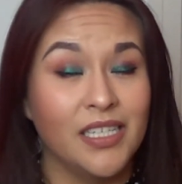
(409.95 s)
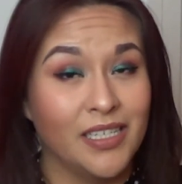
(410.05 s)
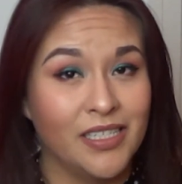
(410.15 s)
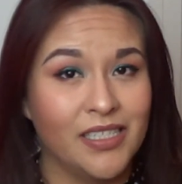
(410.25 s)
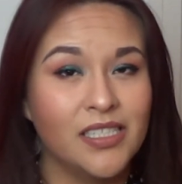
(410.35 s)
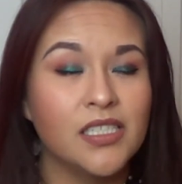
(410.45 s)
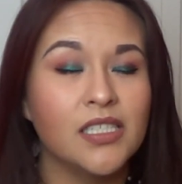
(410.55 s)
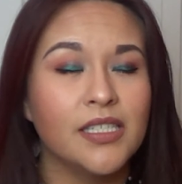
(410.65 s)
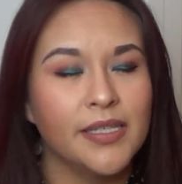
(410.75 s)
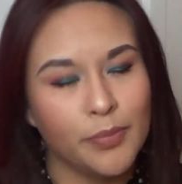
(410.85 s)
is
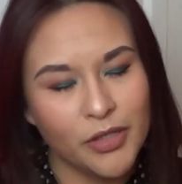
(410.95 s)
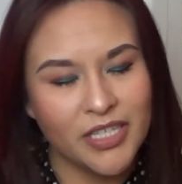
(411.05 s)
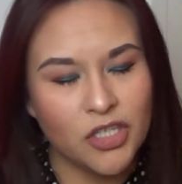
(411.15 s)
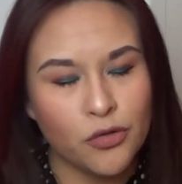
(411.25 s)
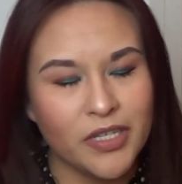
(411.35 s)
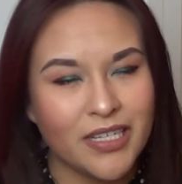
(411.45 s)
Liberty Tree